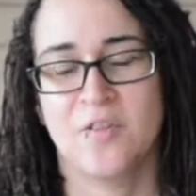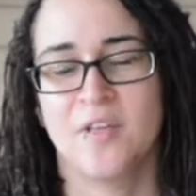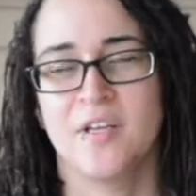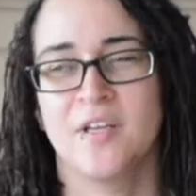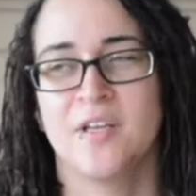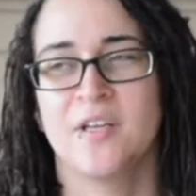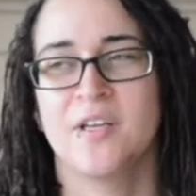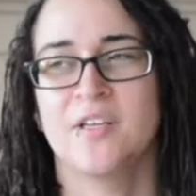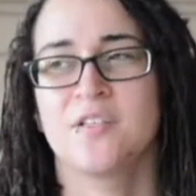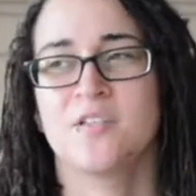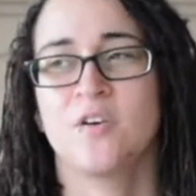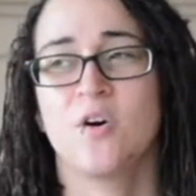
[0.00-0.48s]

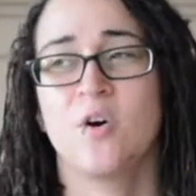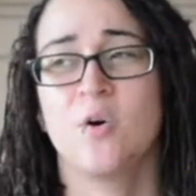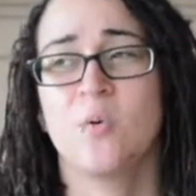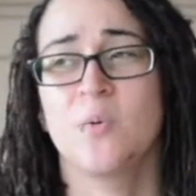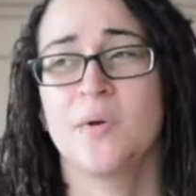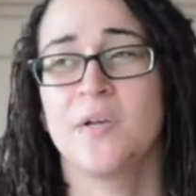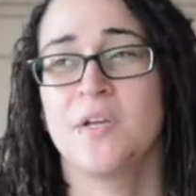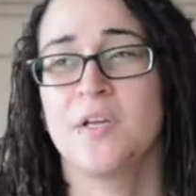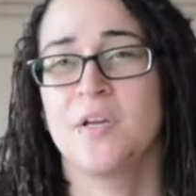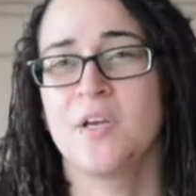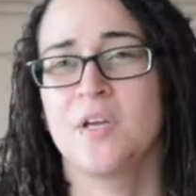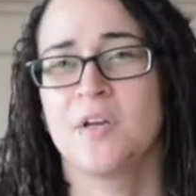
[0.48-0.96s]
then it's
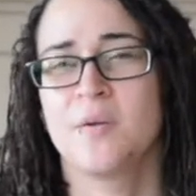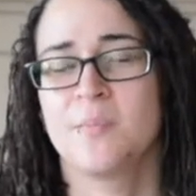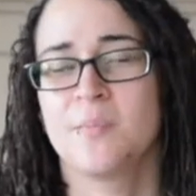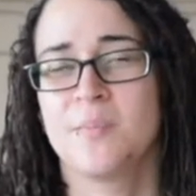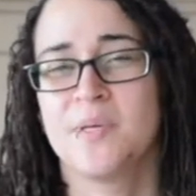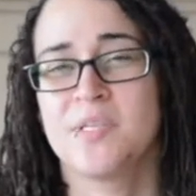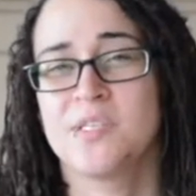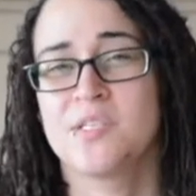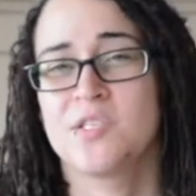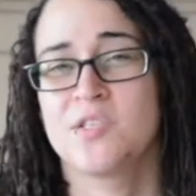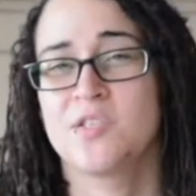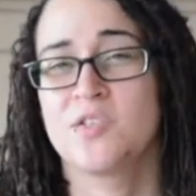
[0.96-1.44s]
already going to
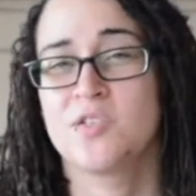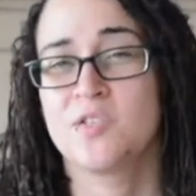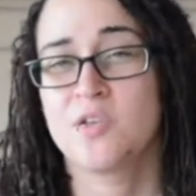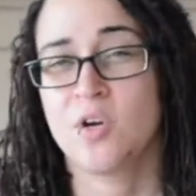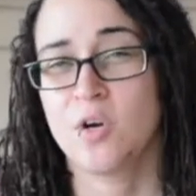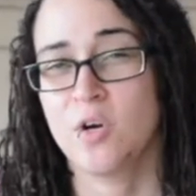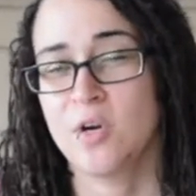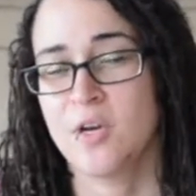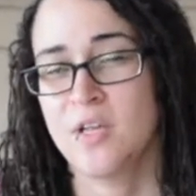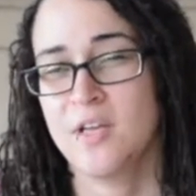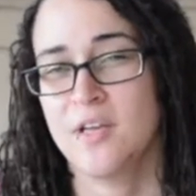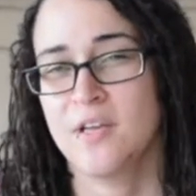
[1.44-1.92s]
be
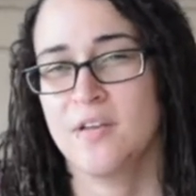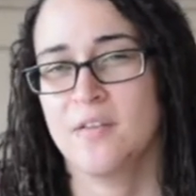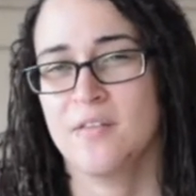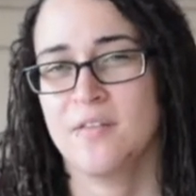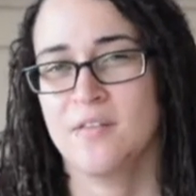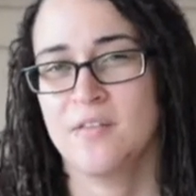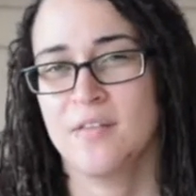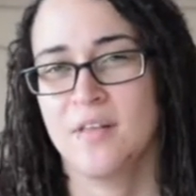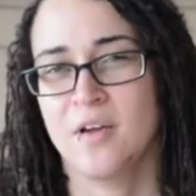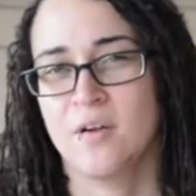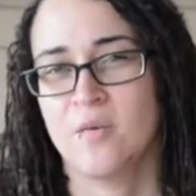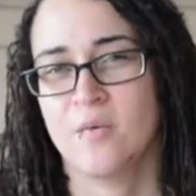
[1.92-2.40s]
starting
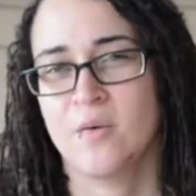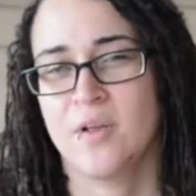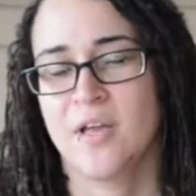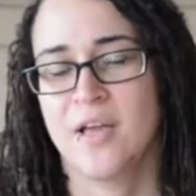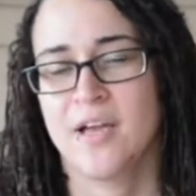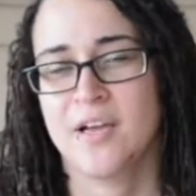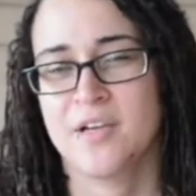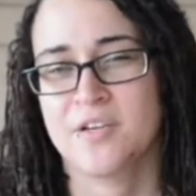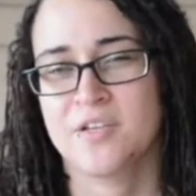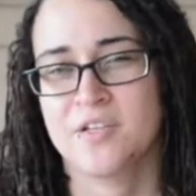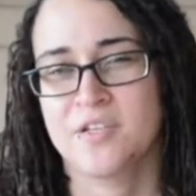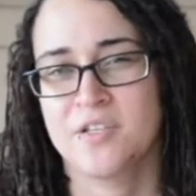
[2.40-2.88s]
that
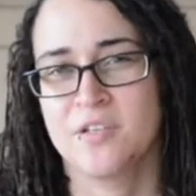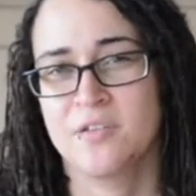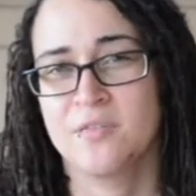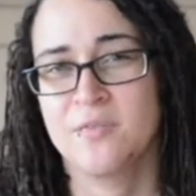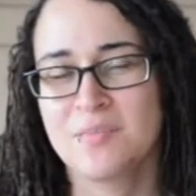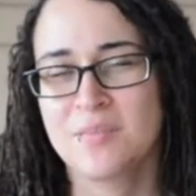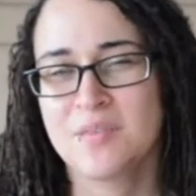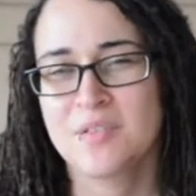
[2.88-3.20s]
reaction.